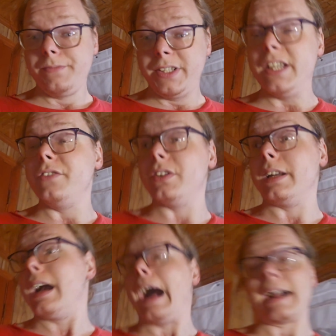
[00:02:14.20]

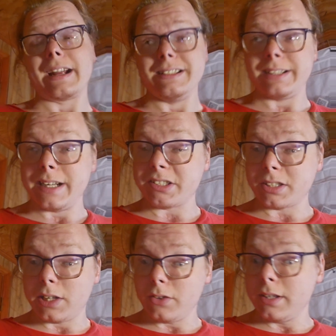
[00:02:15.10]
TV. I can test
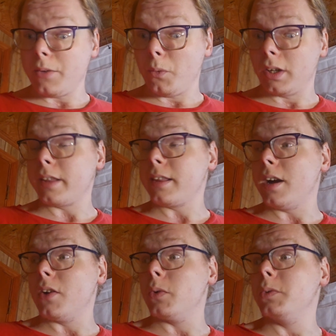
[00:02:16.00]
it on one of
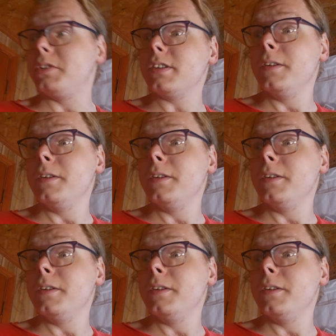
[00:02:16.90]
those